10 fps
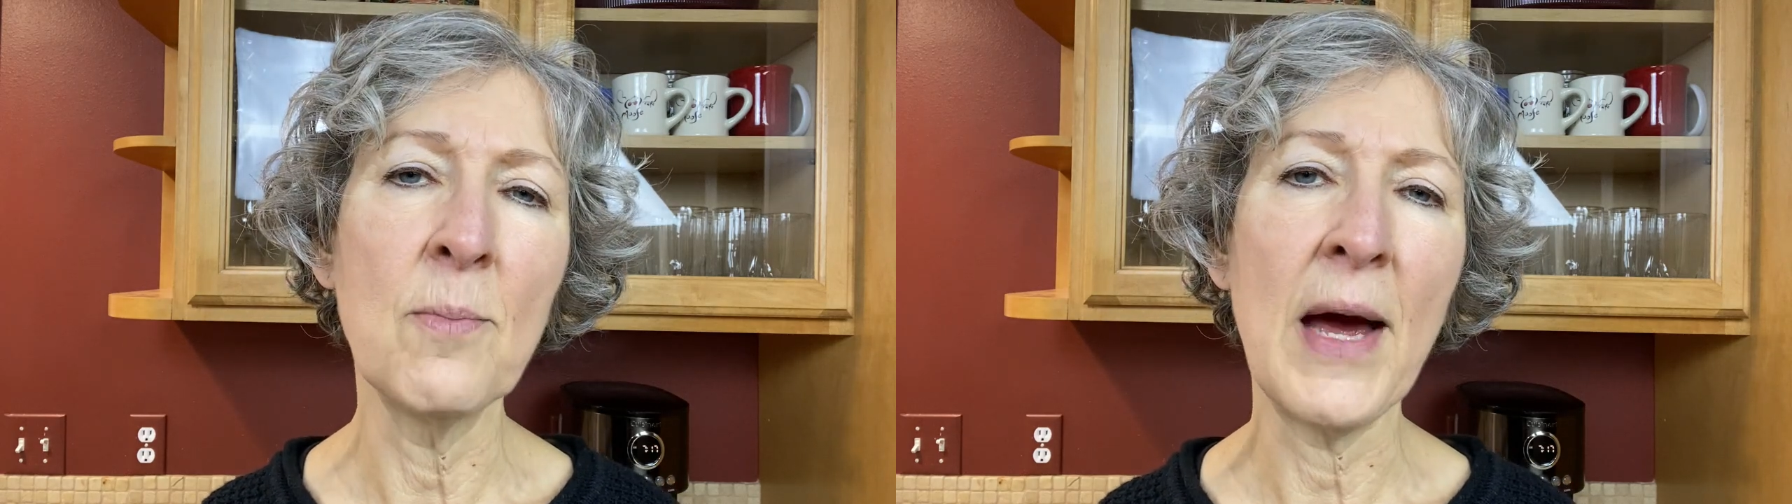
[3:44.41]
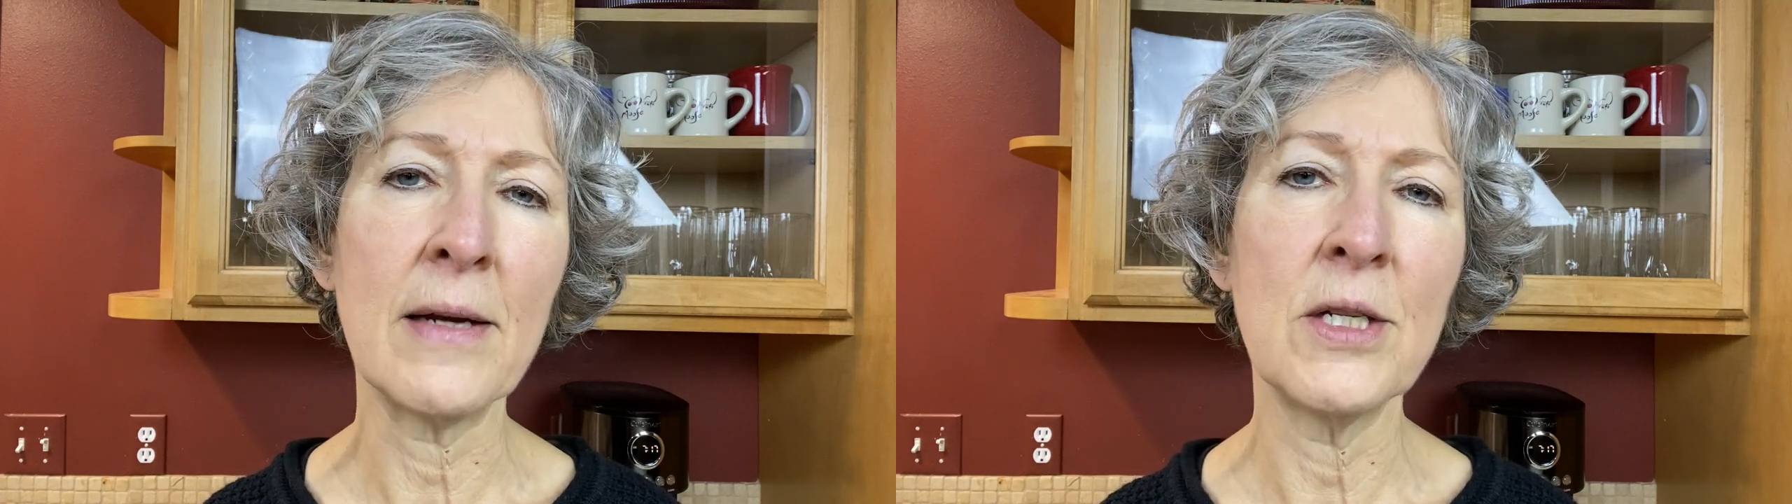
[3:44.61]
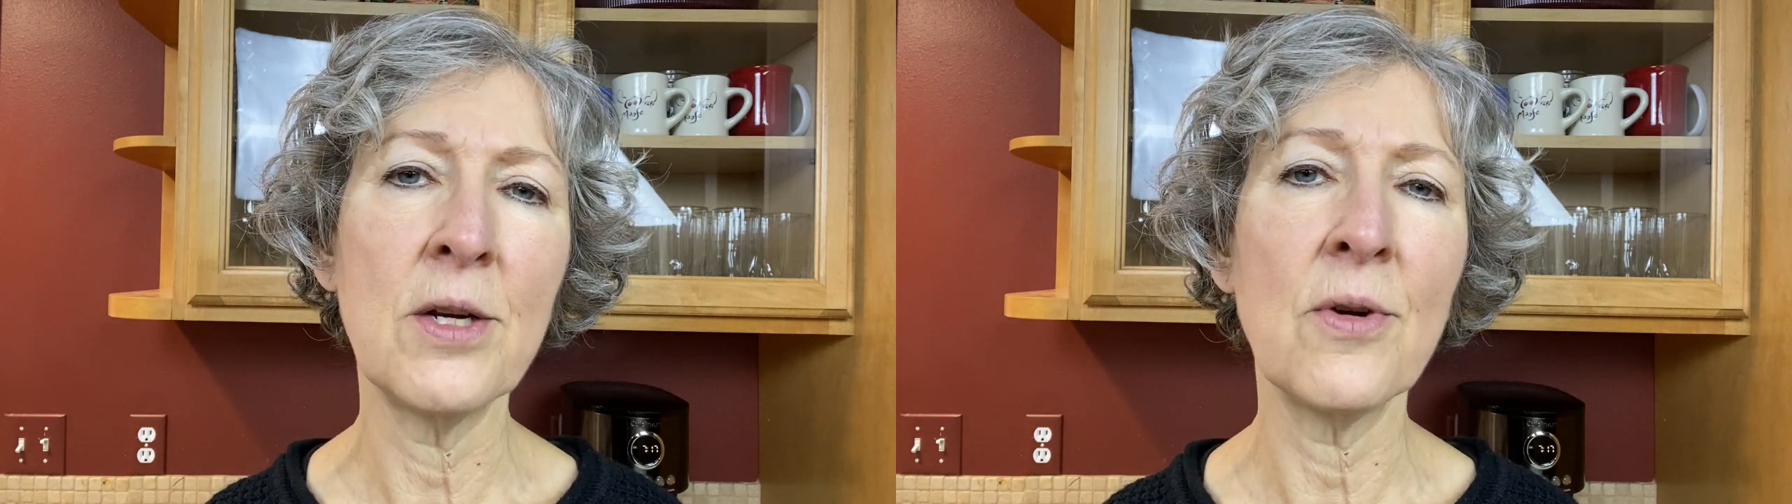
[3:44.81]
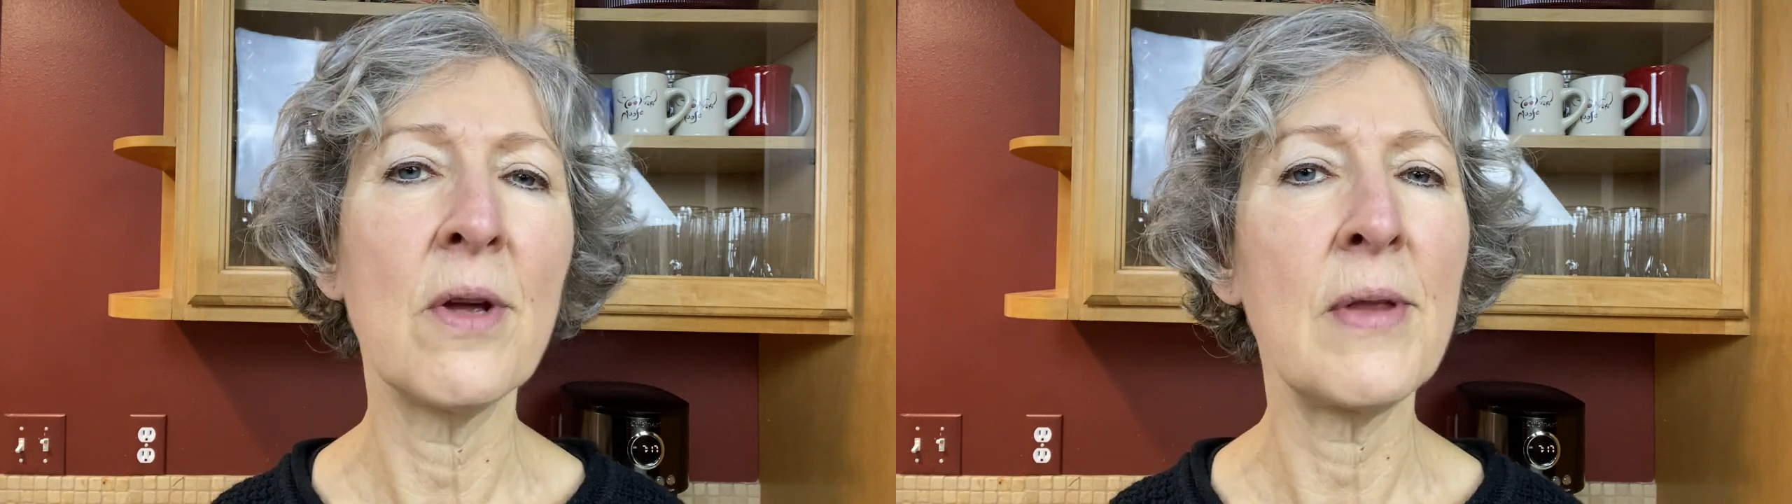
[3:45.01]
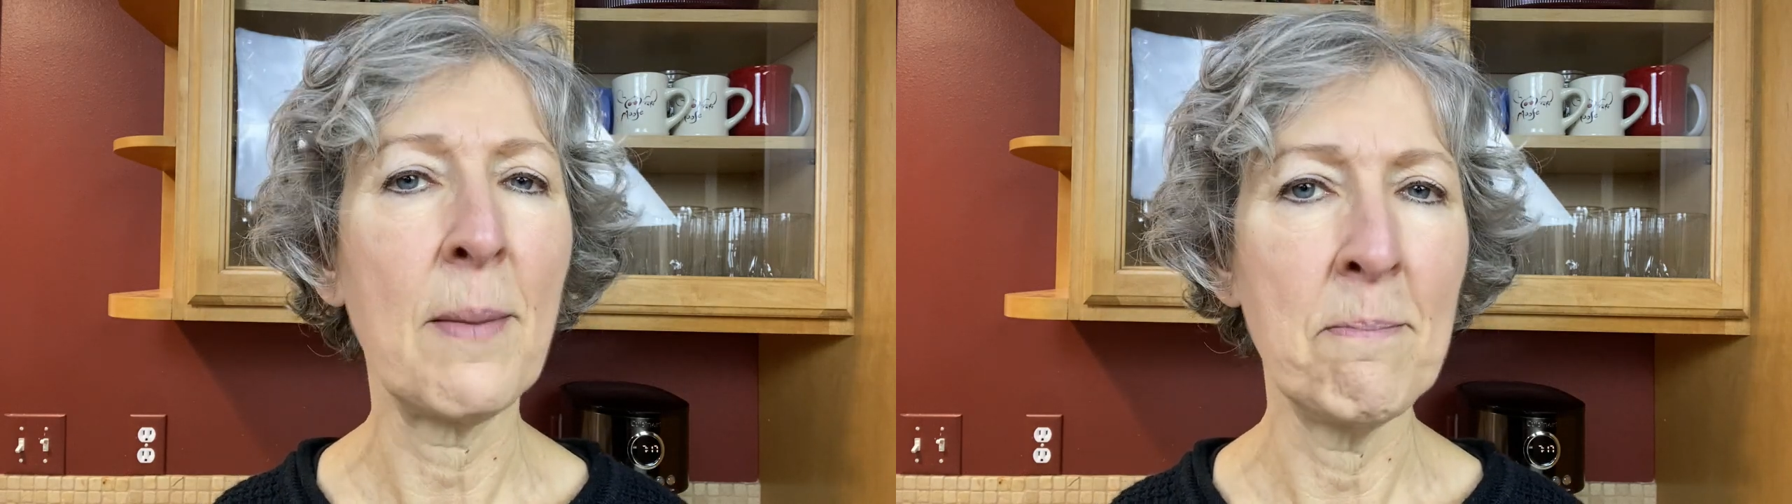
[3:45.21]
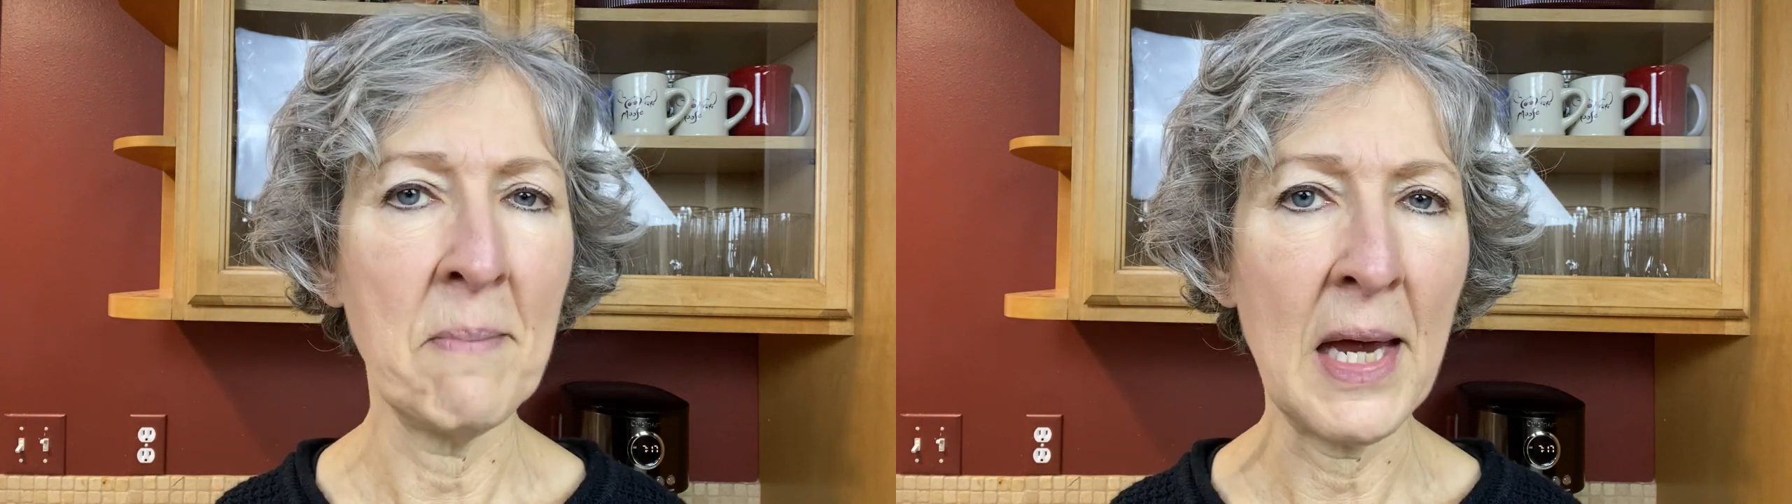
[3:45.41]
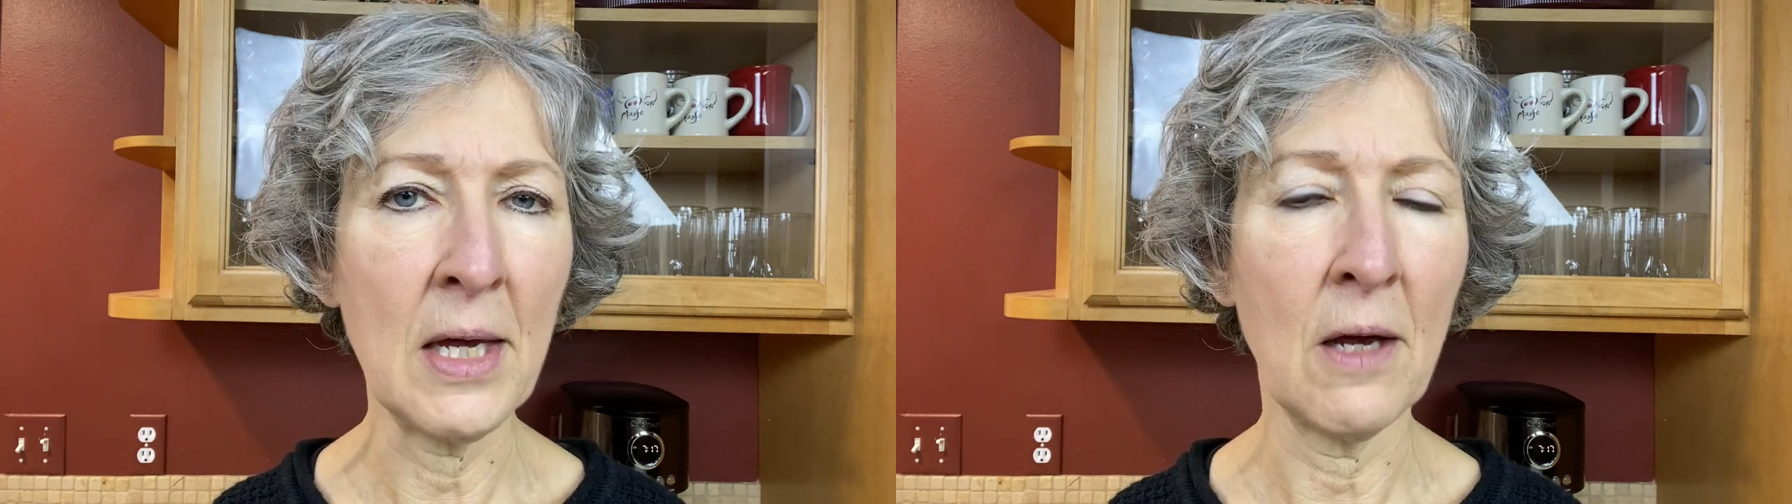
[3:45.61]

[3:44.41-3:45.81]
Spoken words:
bacteria that make